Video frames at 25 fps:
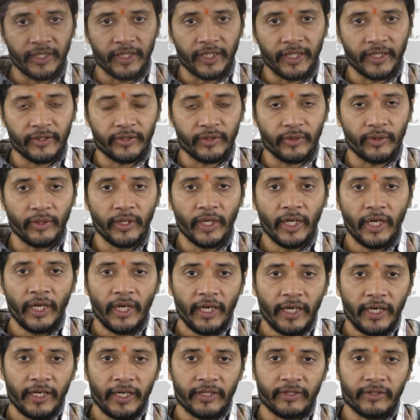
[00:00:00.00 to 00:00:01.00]
So
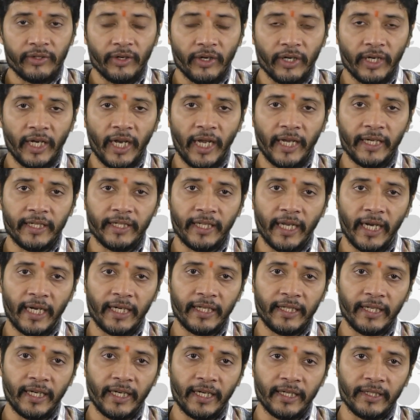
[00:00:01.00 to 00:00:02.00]
it's not like
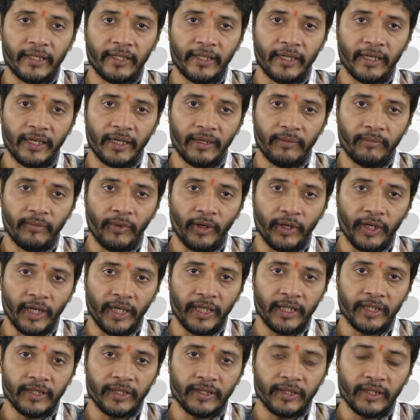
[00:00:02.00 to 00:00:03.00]
that the model
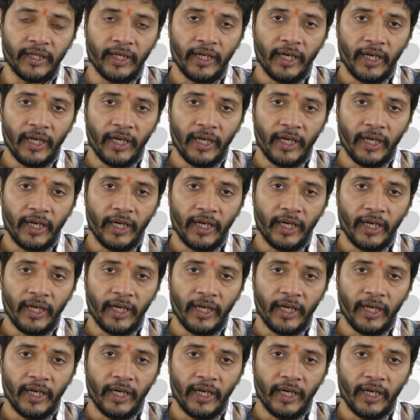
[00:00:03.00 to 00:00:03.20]
is